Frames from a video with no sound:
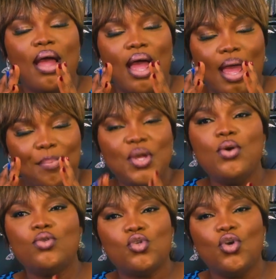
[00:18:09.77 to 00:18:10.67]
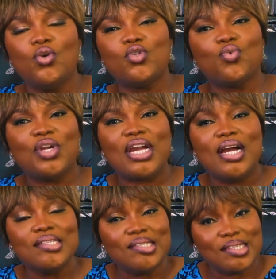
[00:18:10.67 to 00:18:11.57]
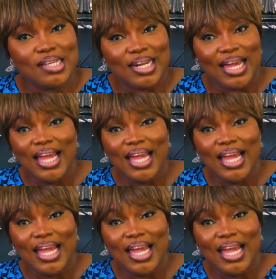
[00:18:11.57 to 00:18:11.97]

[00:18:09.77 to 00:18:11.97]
appeal to you to reconsider.